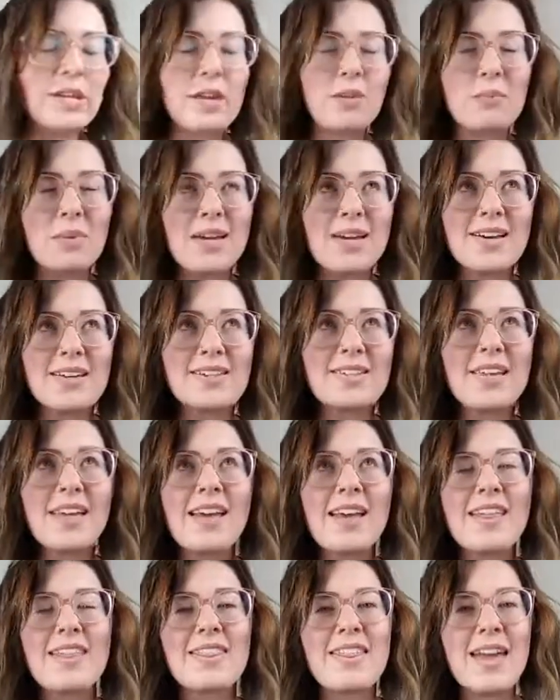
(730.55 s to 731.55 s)
because
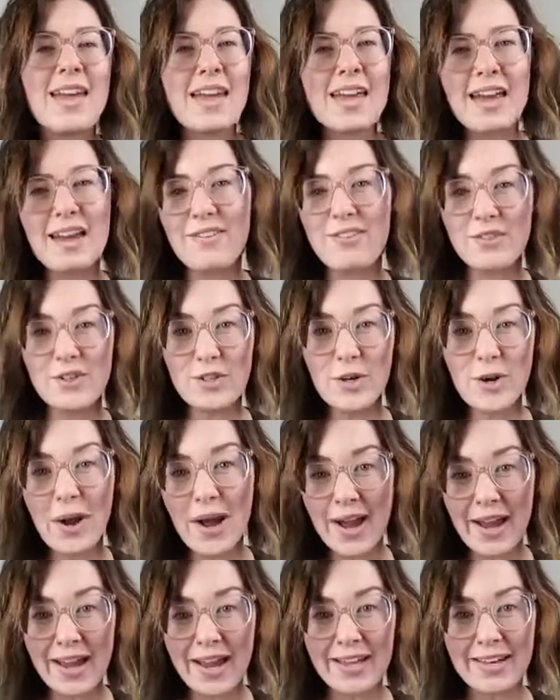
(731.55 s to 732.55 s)
they have
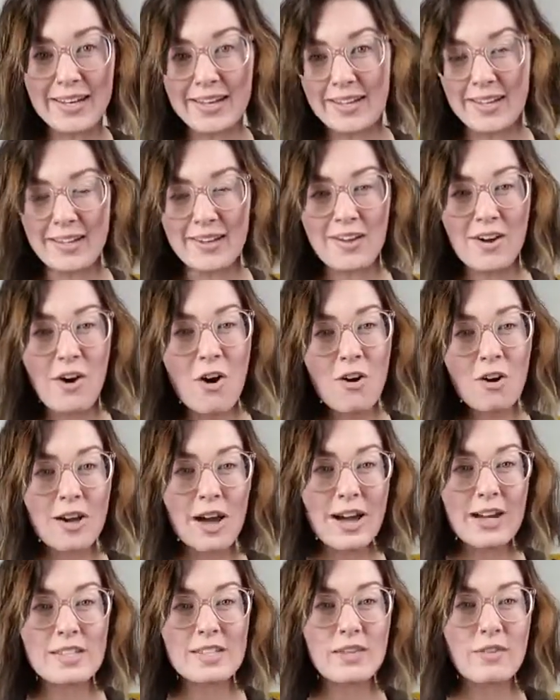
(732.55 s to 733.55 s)
tried all
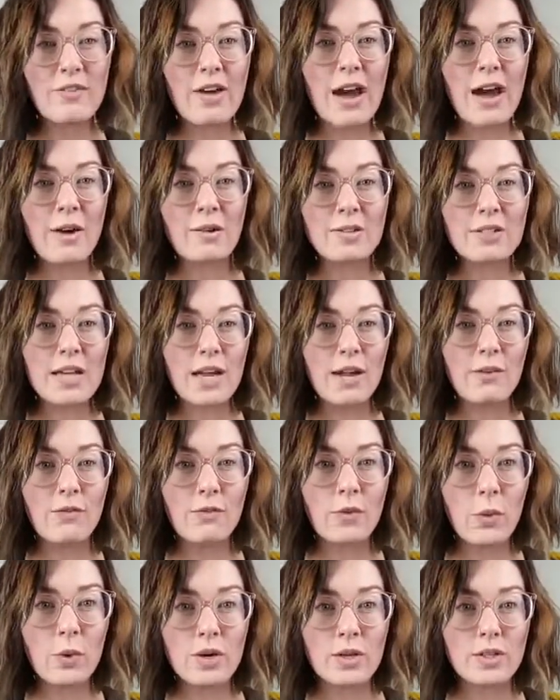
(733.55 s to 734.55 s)
kinds of outside
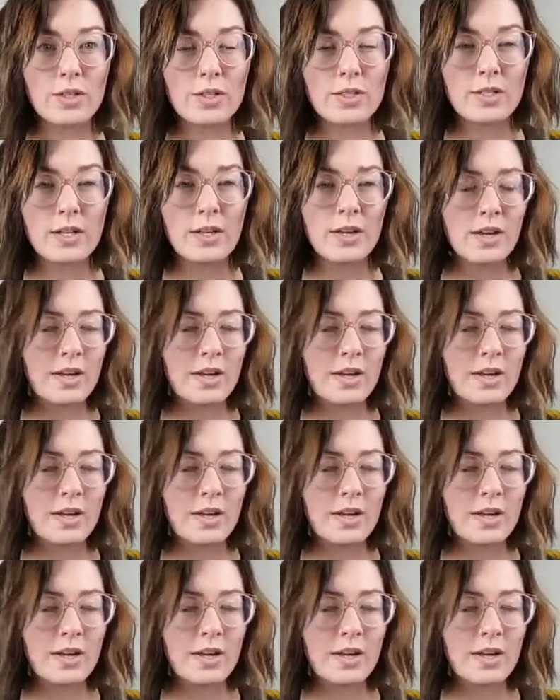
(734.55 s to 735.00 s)
force.